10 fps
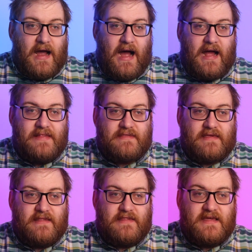And
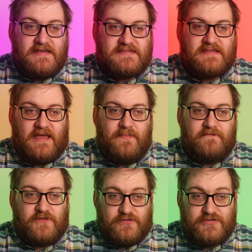this type
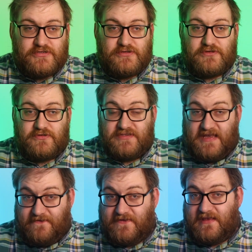of use could
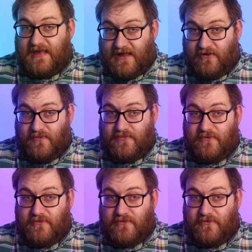definitely help